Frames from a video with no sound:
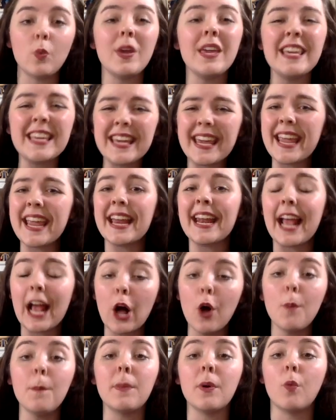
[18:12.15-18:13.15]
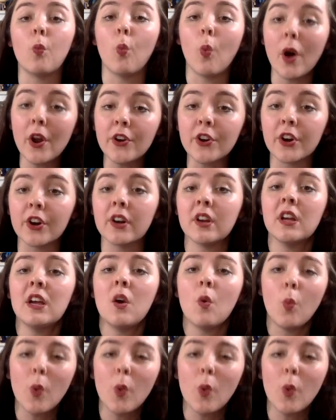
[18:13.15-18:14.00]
we can't help but wonder